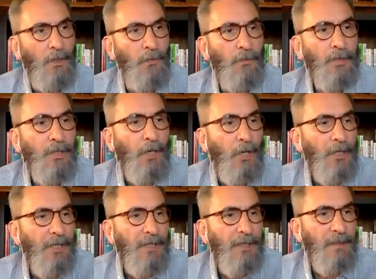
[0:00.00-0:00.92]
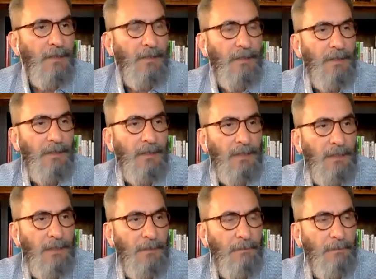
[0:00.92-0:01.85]
regarding
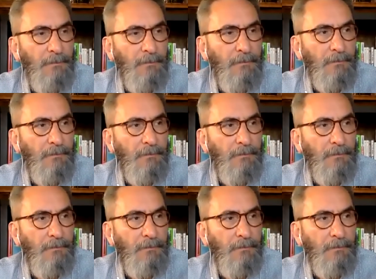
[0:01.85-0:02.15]
um,